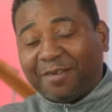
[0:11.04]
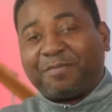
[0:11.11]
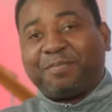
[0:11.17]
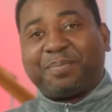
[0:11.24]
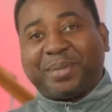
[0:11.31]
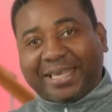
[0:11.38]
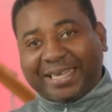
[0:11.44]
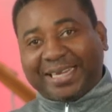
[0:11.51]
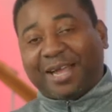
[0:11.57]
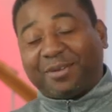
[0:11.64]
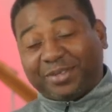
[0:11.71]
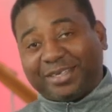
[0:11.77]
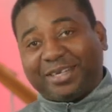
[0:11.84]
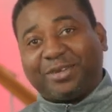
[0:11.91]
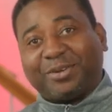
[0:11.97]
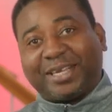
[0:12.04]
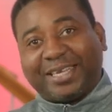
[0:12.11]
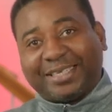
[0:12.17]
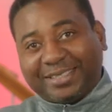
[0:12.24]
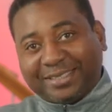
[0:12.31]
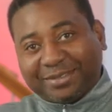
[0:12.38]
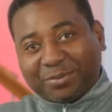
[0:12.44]
of picking out the
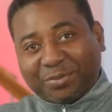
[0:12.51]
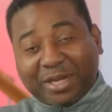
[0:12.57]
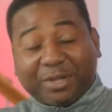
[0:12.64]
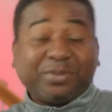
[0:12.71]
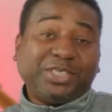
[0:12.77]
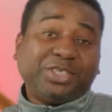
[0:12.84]
location where we